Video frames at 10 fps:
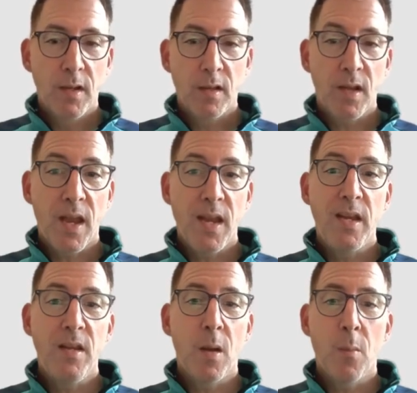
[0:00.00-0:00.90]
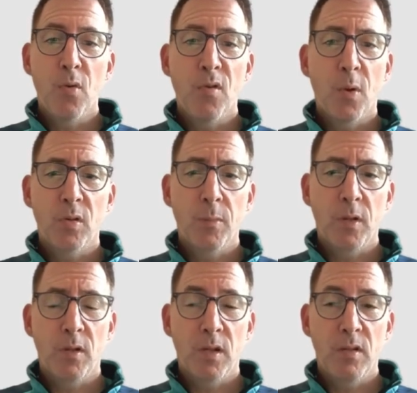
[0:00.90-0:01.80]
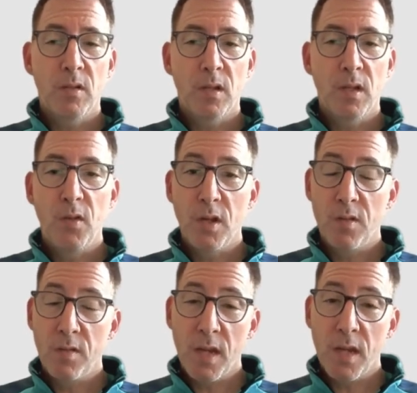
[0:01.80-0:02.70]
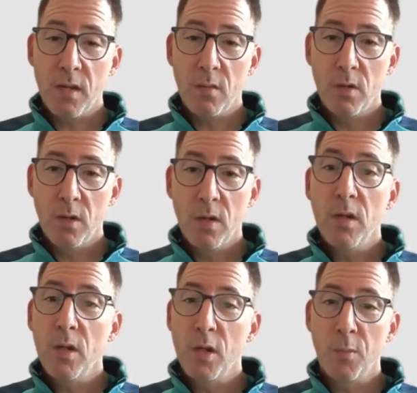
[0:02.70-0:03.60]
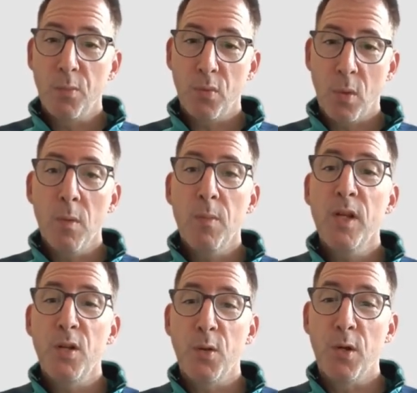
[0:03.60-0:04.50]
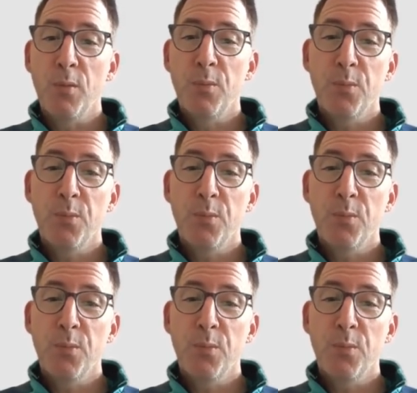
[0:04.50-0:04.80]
There's any number of possibilities. If you can think it, you can probably do it.